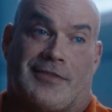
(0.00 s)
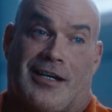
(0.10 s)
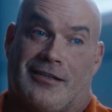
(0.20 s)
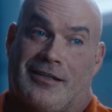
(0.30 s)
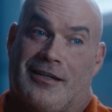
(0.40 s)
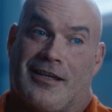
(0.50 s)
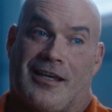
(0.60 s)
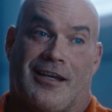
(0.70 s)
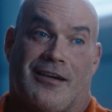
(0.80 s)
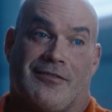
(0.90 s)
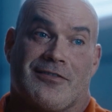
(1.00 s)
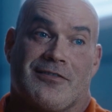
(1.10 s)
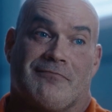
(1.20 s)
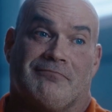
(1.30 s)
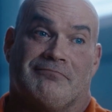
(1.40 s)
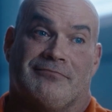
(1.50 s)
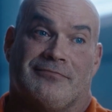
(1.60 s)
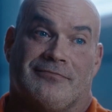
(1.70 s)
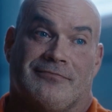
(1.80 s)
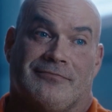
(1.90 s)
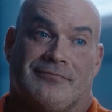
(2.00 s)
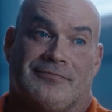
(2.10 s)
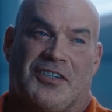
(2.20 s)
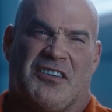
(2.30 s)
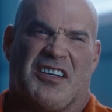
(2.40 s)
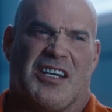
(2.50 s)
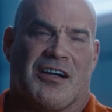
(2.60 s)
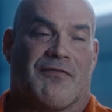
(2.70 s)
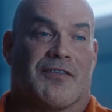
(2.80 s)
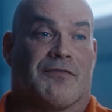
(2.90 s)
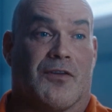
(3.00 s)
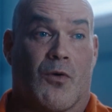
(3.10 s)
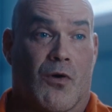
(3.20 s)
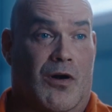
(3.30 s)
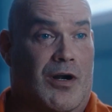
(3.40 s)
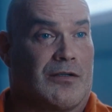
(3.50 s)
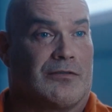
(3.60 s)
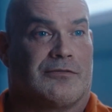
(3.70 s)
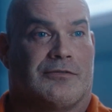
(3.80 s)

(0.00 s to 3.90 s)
I cleaned that house. You could eat off the floor.